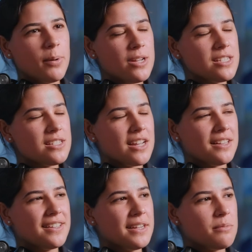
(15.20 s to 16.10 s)

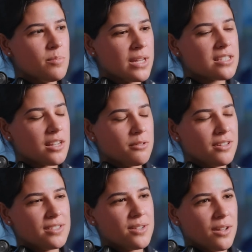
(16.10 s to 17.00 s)
personality mix, like when I
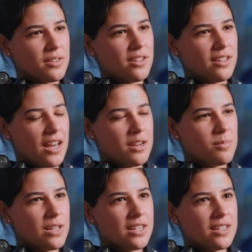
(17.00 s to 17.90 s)
was going through the
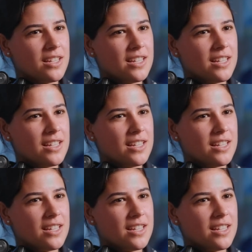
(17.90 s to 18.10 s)
academy,